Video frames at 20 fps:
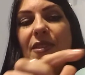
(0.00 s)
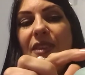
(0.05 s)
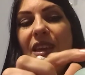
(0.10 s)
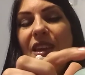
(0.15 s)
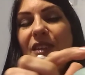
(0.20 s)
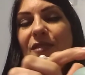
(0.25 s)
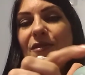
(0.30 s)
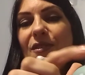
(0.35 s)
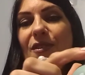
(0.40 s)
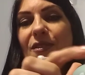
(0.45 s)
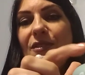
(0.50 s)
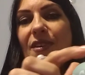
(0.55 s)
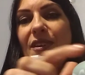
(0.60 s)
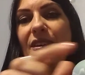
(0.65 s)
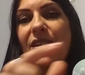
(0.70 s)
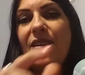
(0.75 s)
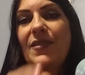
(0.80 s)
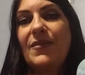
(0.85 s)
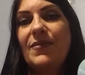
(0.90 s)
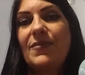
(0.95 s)
thing for
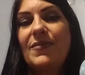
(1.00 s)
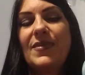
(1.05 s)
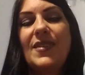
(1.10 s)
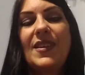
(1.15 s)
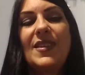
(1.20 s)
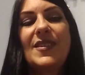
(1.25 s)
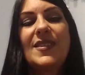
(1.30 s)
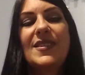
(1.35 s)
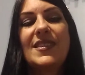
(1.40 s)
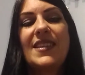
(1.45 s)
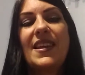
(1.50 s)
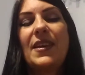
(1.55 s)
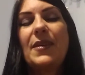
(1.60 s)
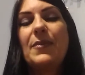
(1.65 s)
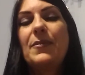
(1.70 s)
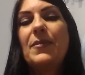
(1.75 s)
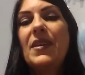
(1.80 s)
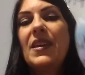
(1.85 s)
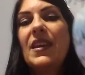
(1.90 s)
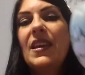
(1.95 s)
the
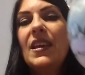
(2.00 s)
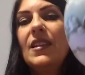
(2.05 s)
stem.